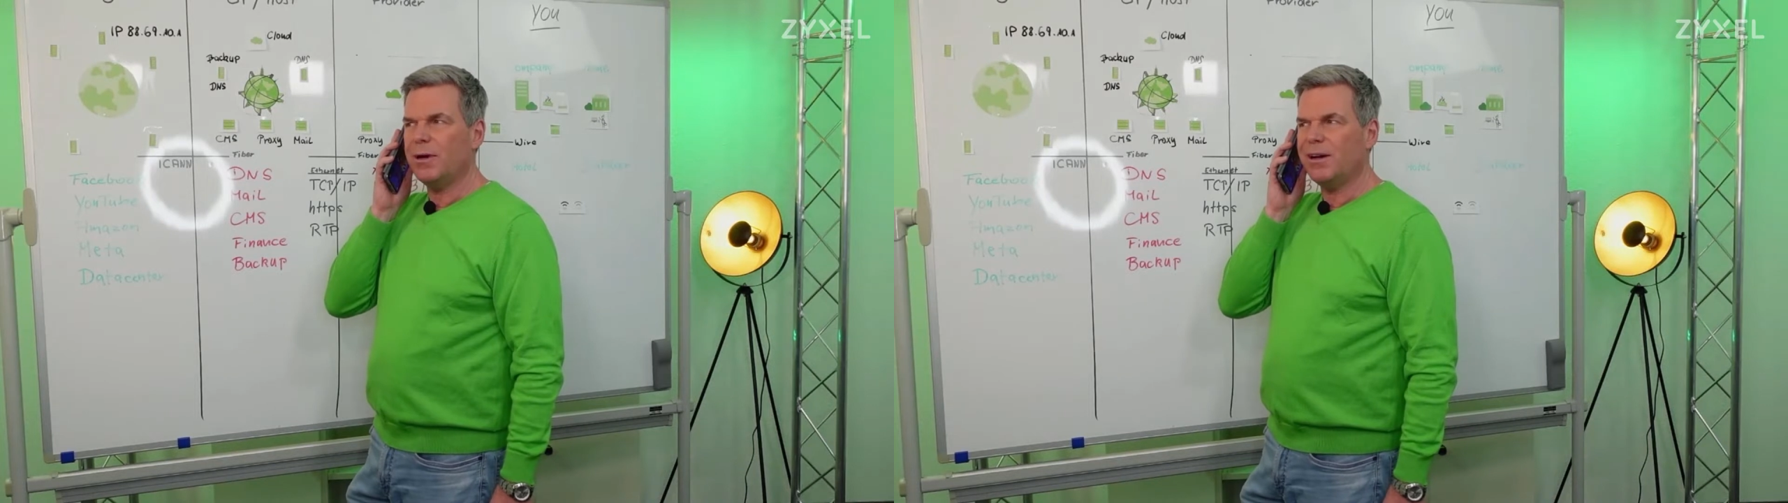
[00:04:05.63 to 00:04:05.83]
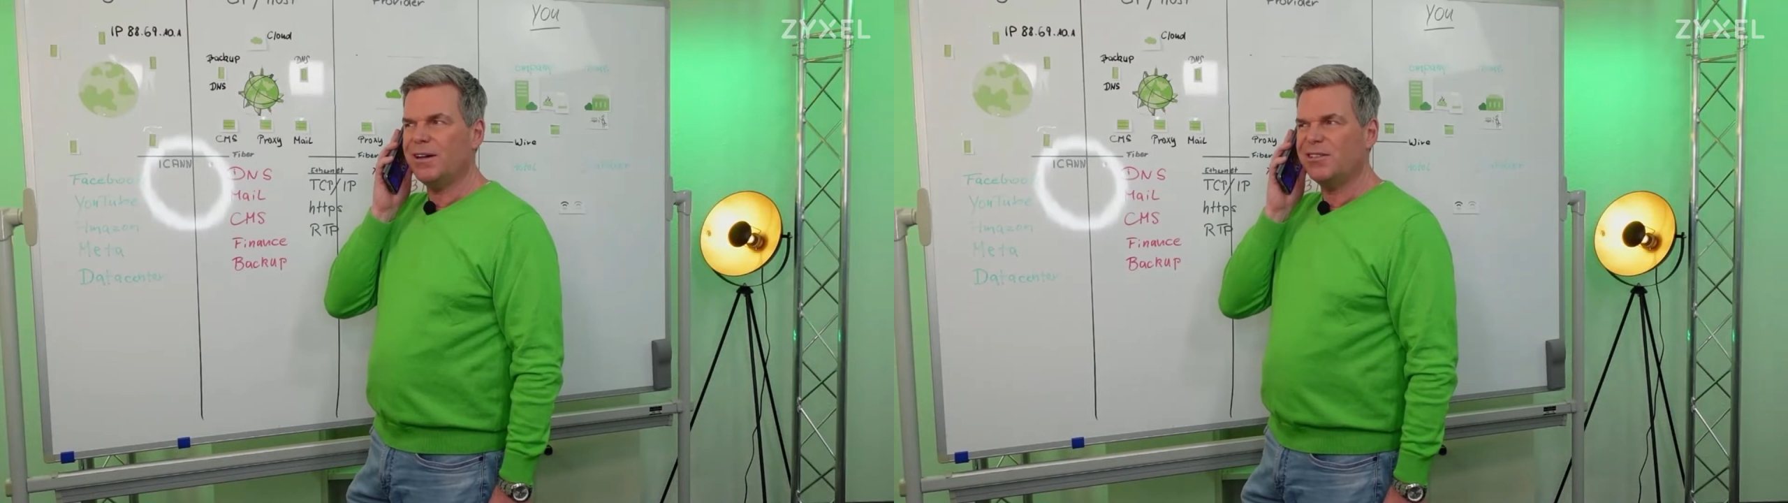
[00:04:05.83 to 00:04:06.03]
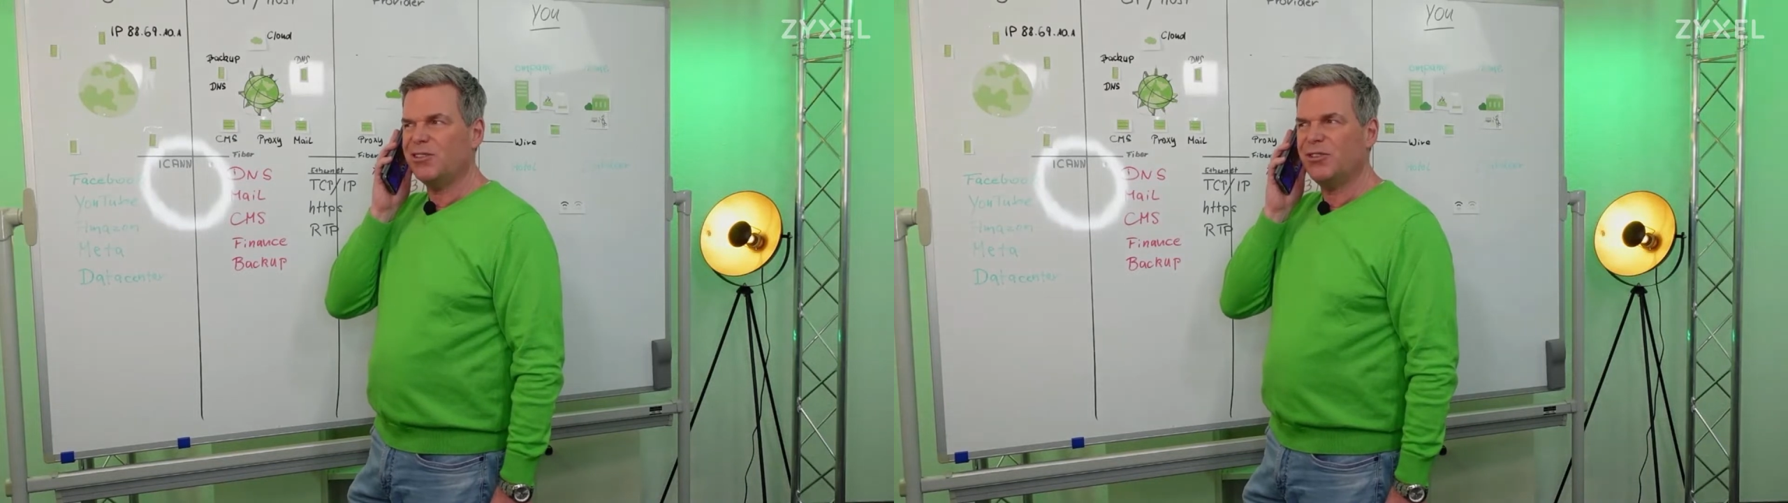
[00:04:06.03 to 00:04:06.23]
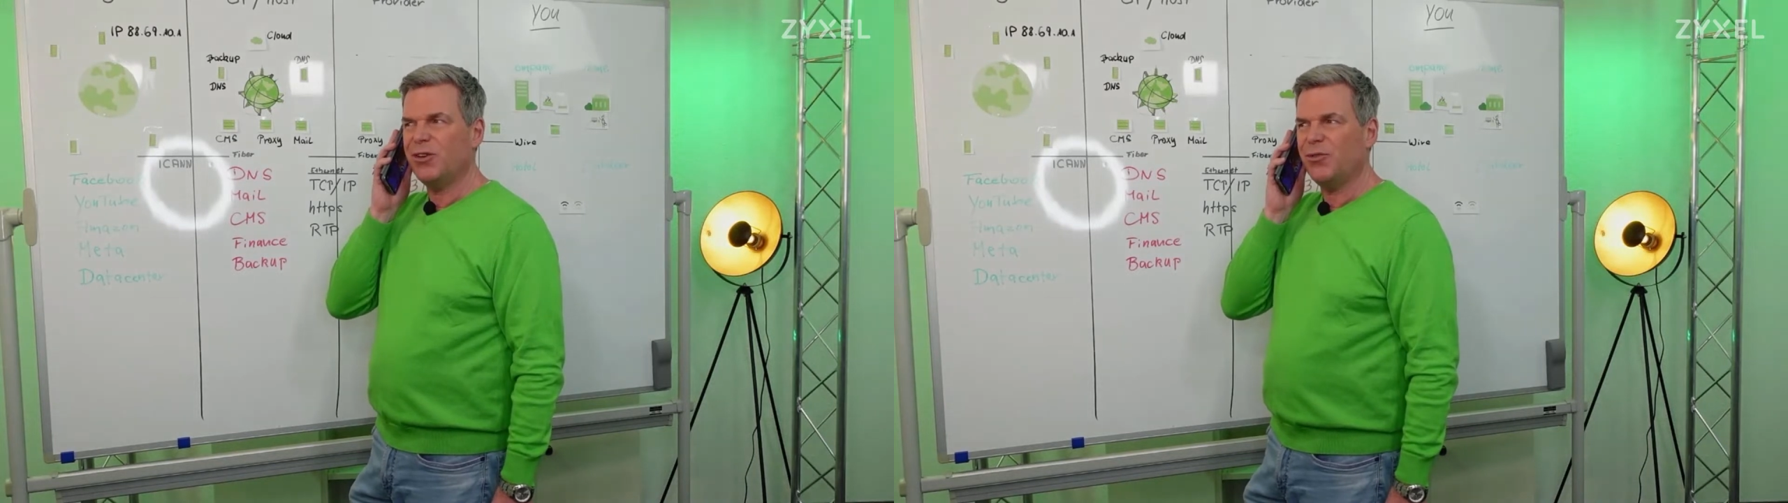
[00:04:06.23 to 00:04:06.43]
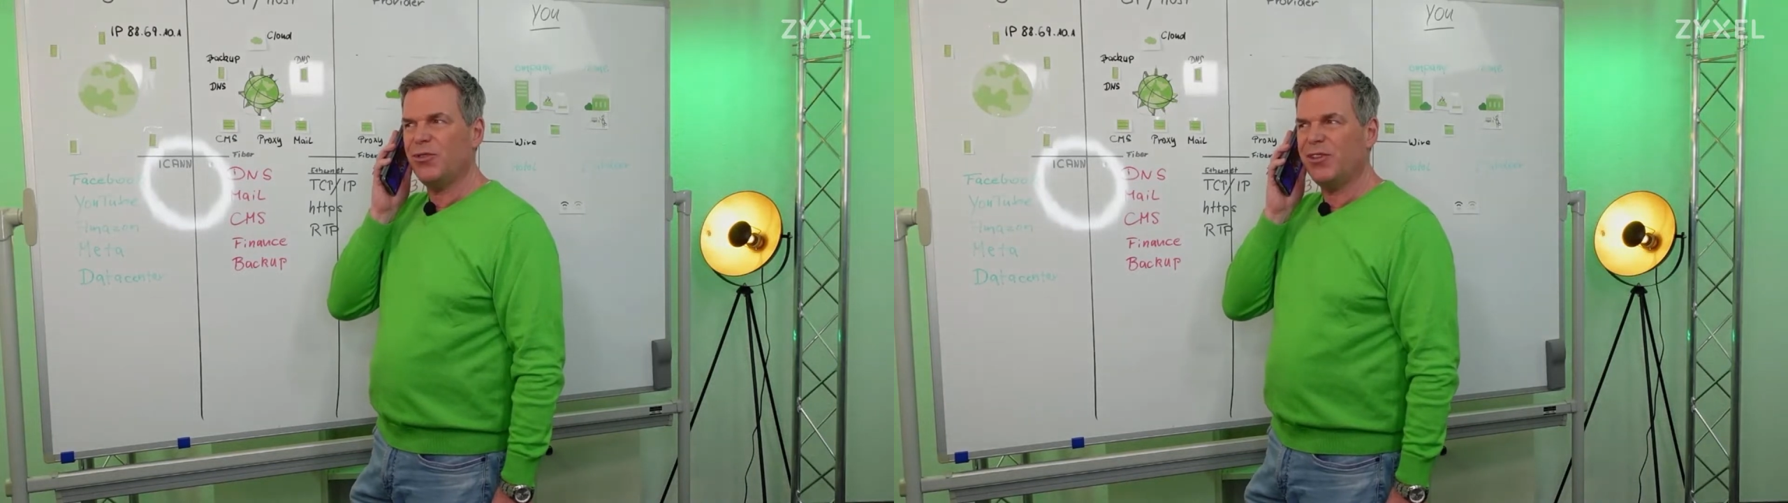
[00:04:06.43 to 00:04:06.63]
I
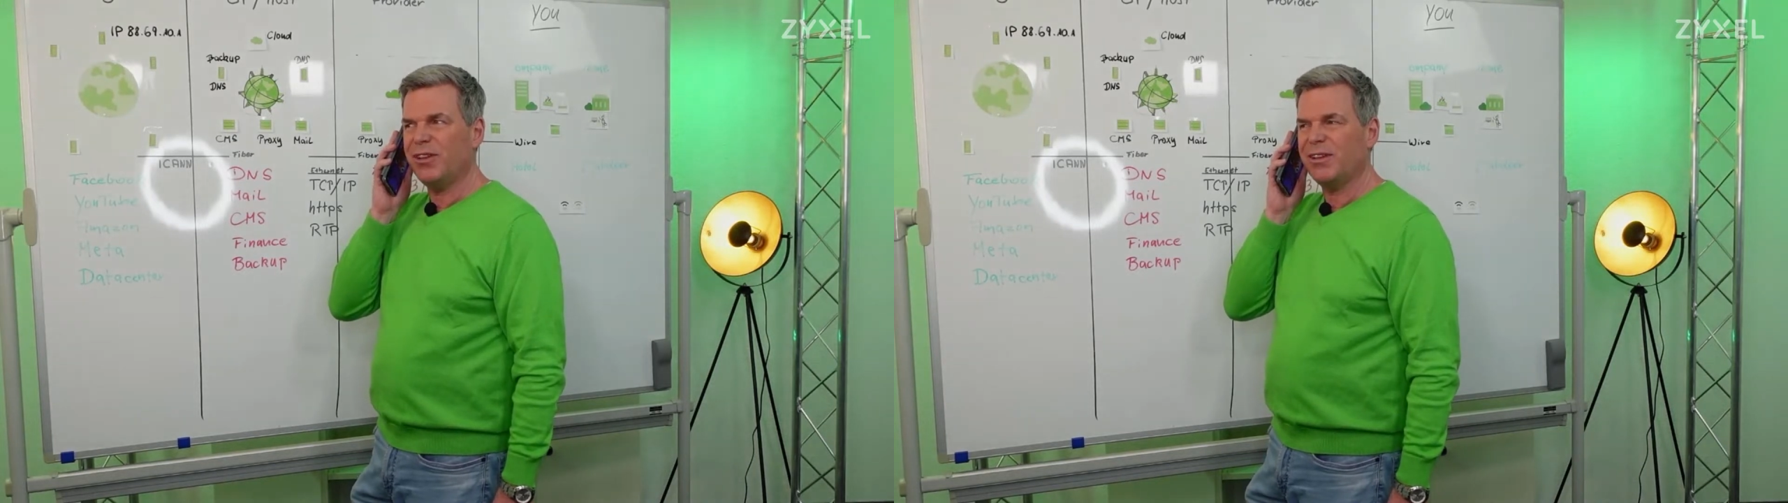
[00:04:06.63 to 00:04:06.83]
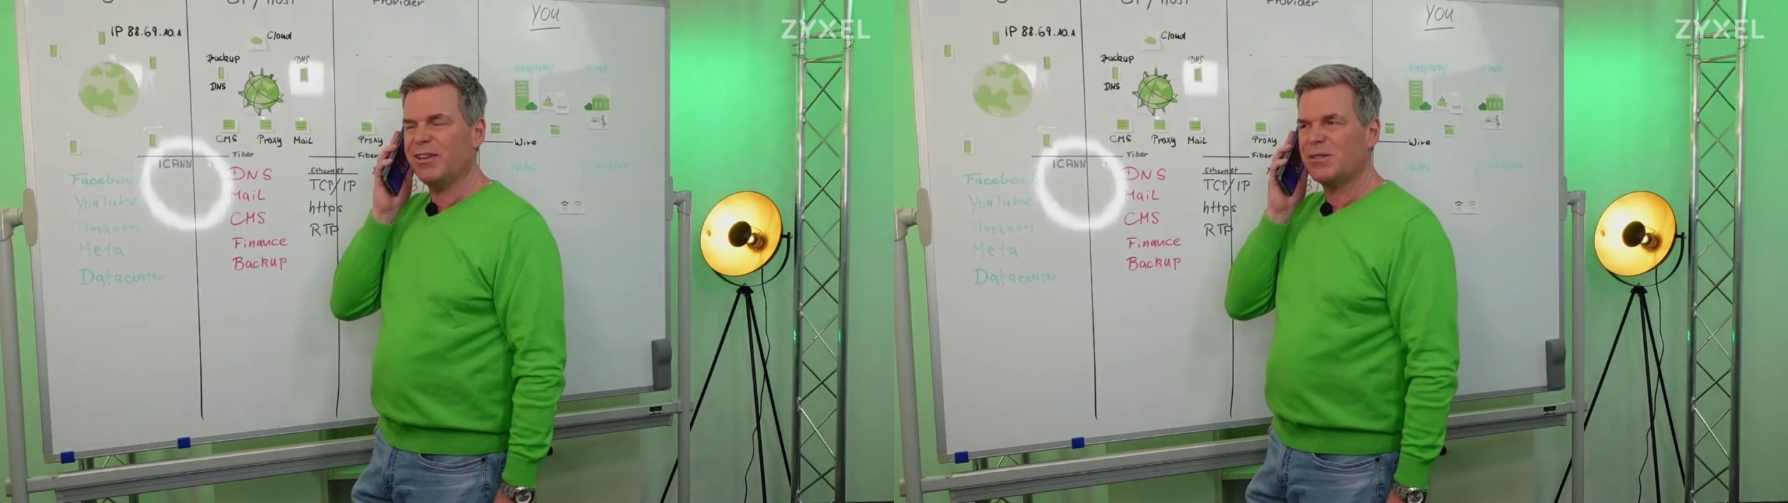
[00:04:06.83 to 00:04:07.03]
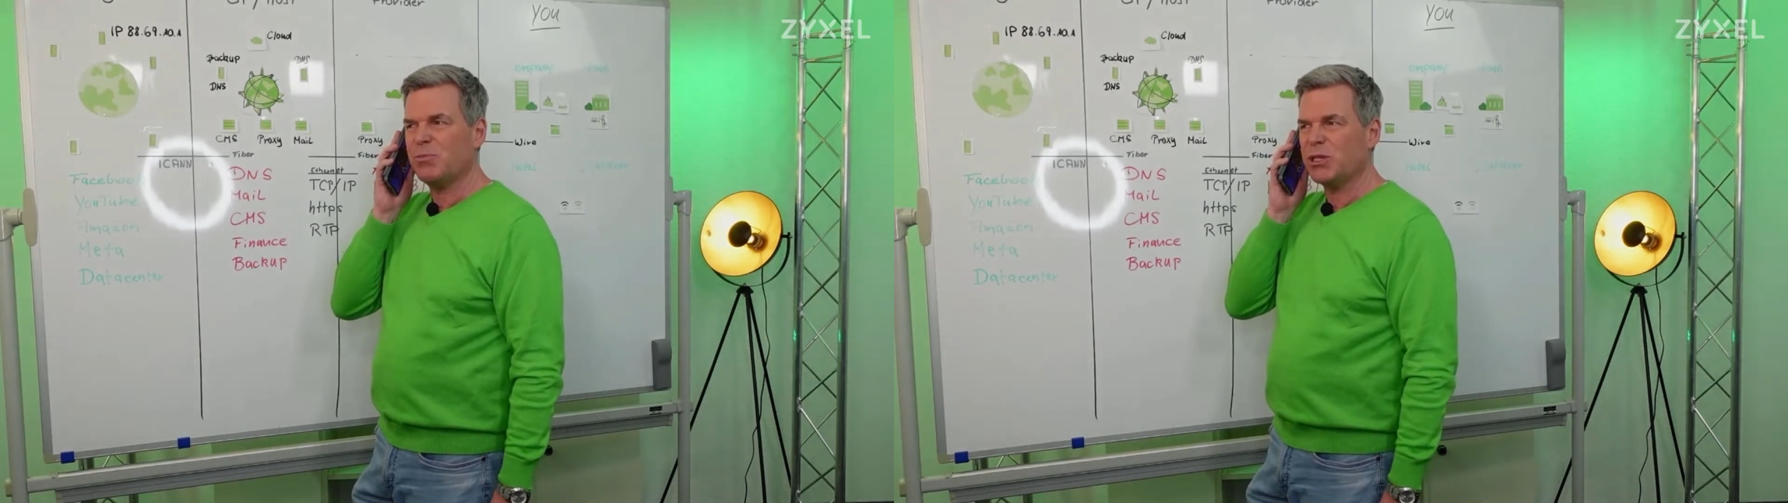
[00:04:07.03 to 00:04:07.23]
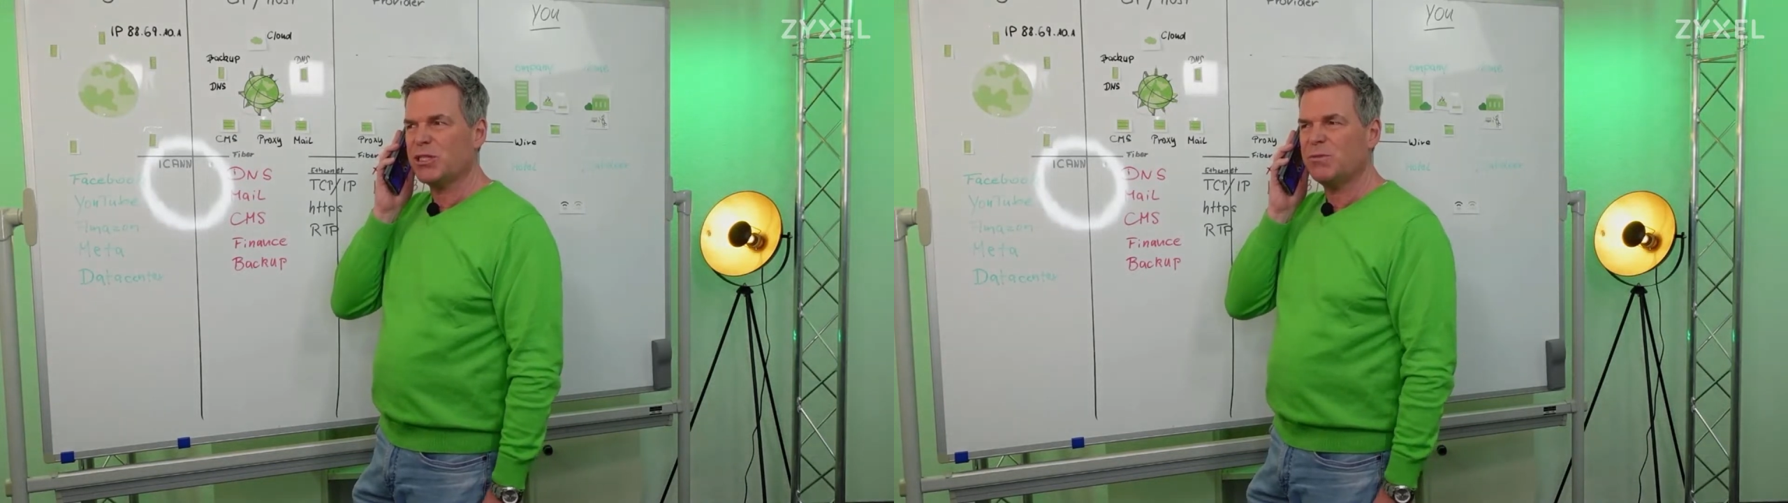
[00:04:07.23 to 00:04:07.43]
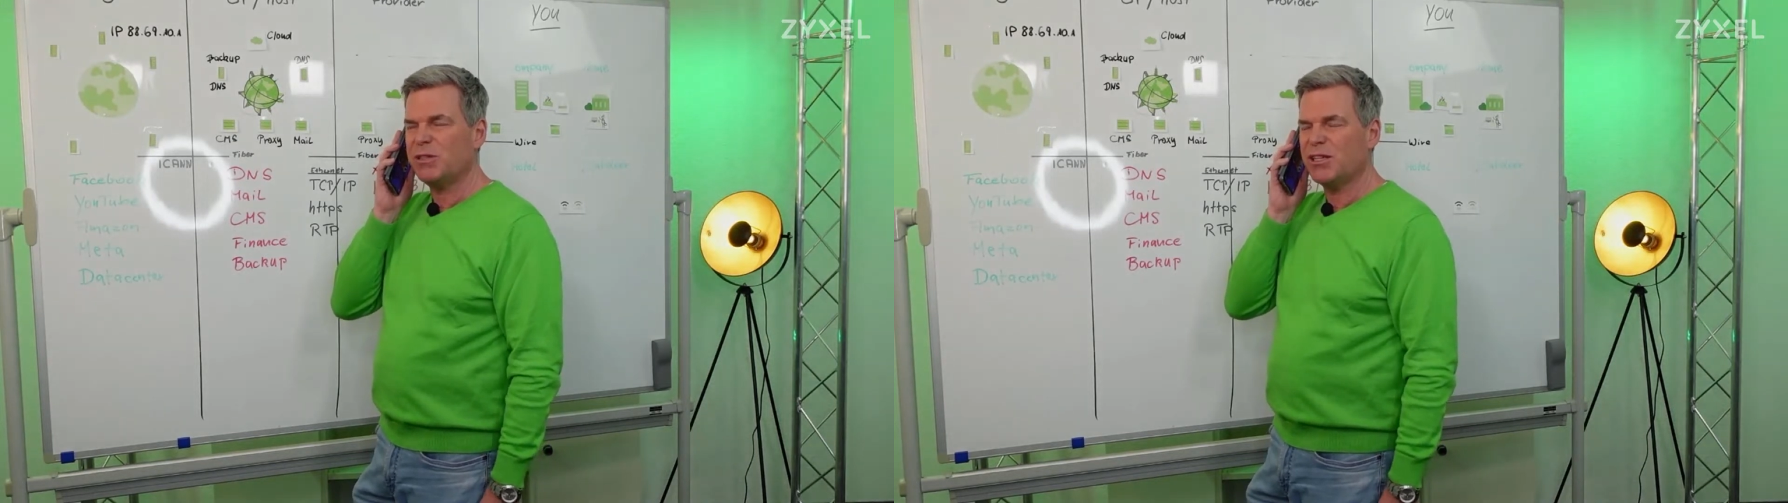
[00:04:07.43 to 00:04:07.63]
don't think it's
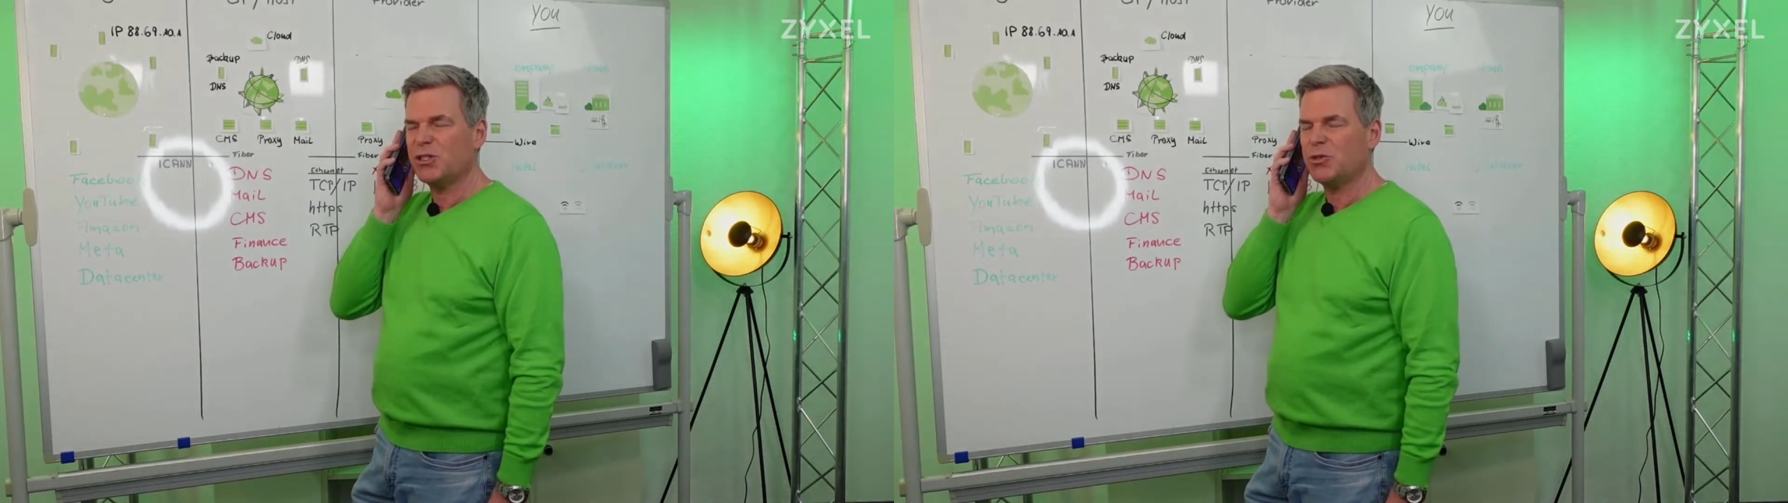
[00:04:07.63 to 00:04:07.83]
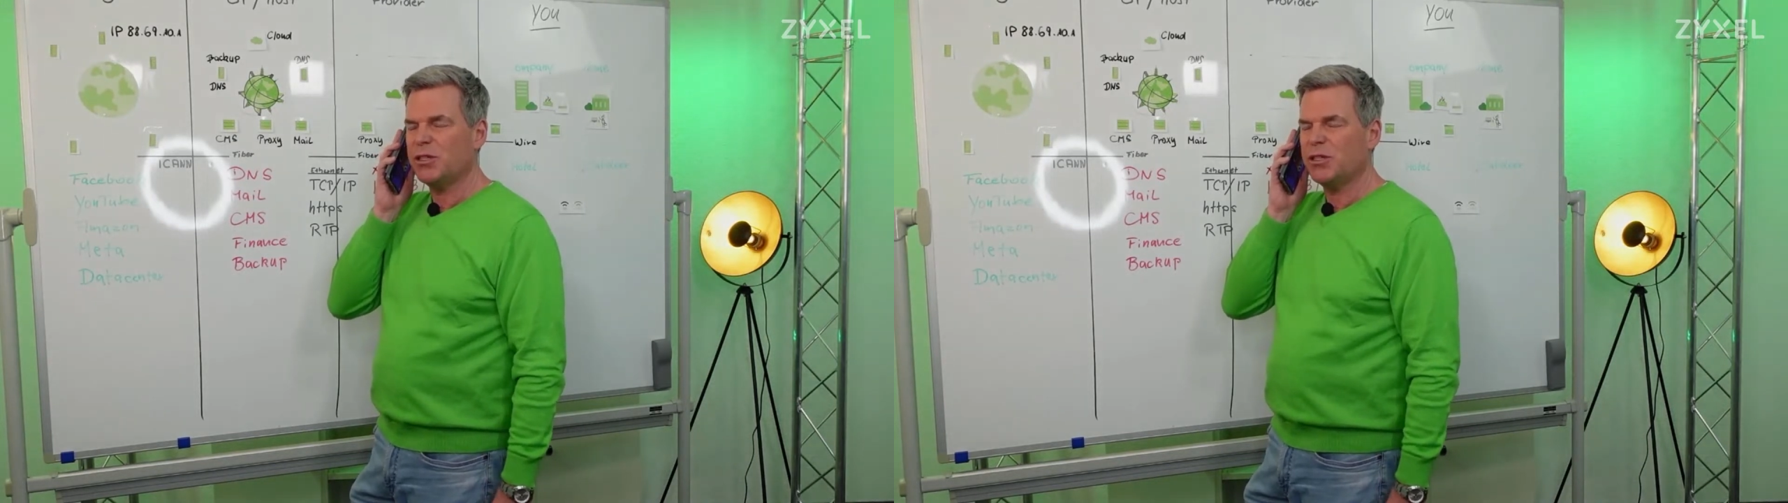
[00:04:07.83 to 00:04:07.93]
possible that you